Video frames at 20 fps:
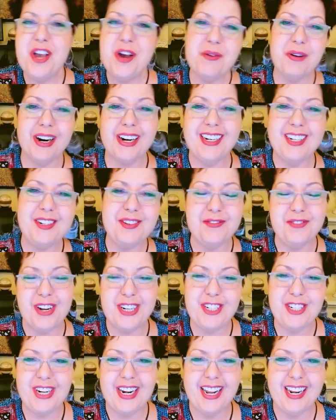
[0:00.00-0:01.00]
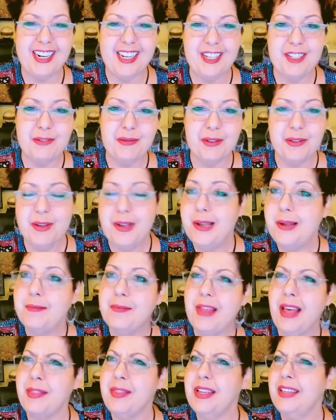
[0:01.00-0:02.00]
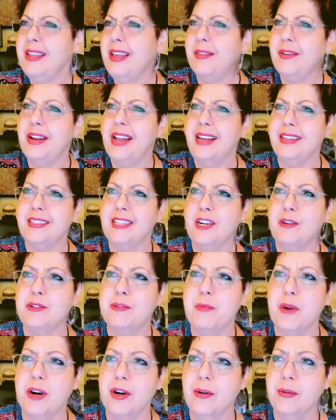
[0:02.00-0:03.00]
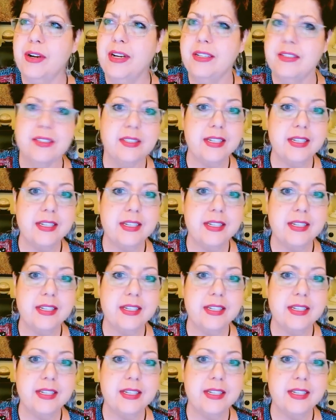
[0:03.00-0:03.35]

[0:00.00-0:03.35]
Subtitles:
We're going to do fun shenanigans with, I think the other day I said it was margaritas.